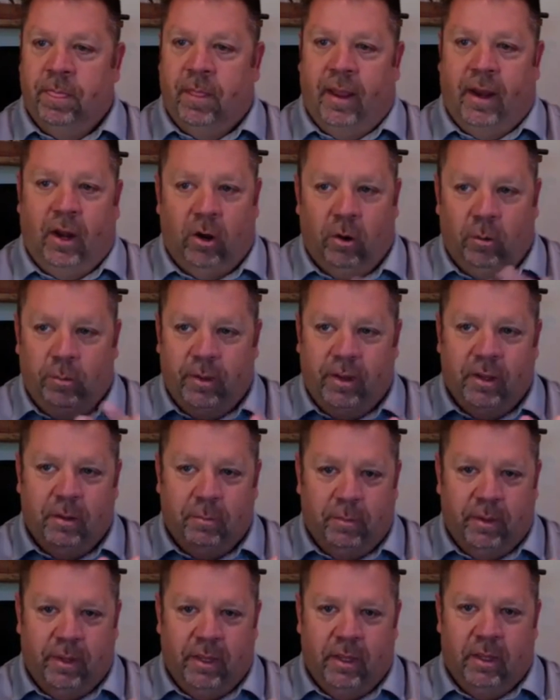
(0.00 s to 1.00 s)

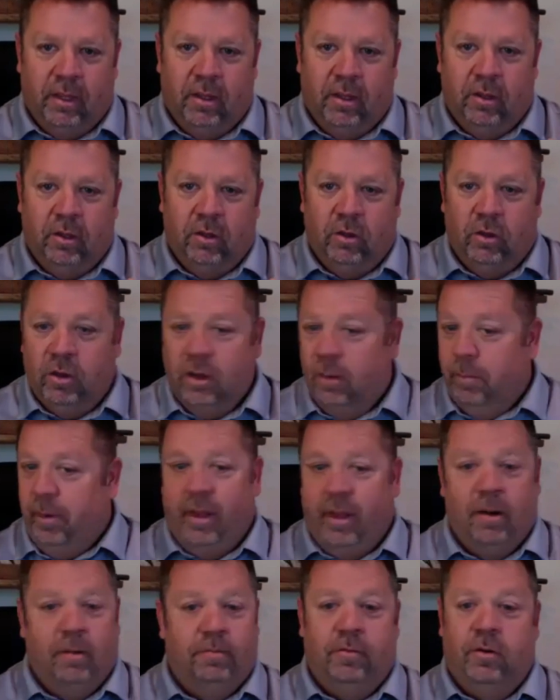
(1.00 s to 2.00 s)
Airbnb, you get
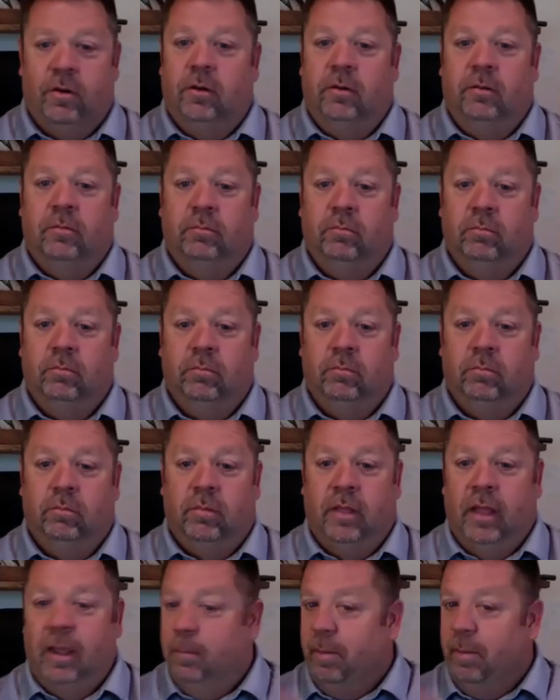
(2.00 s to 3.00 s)
paid up front.
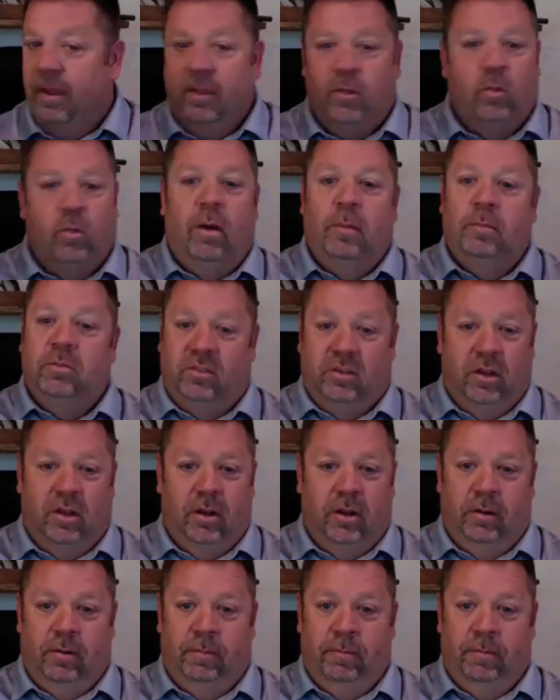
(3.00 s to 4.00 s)
They pay the
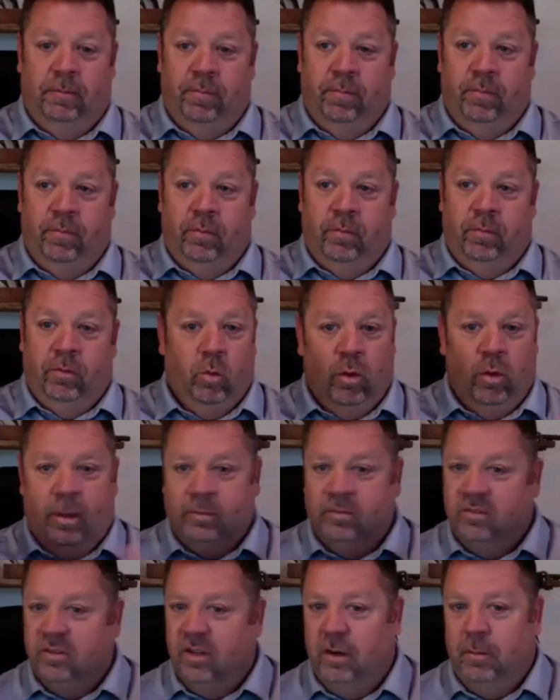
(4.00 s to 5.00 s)

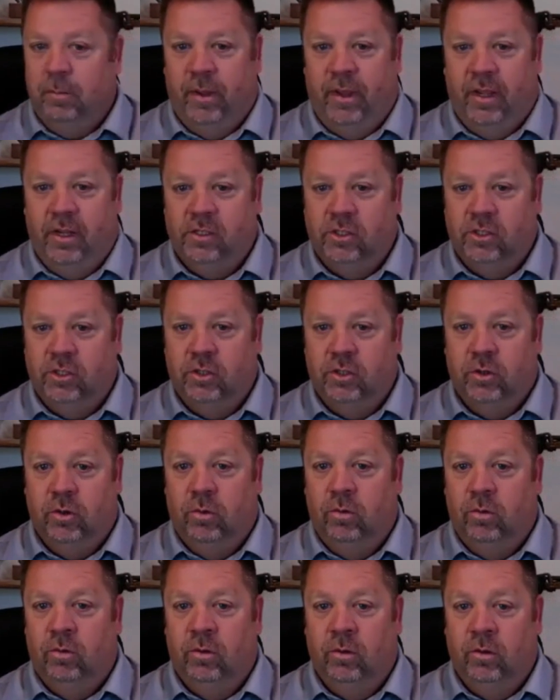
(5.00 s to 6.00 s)
website pays you.
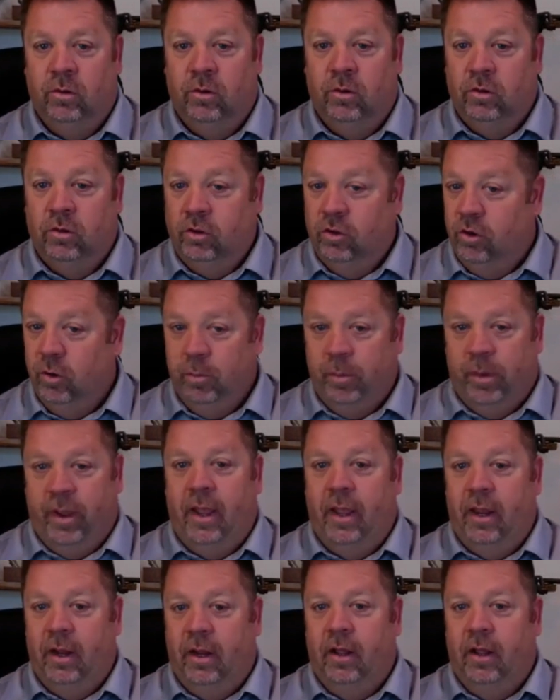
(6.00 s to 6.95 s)
You're paid.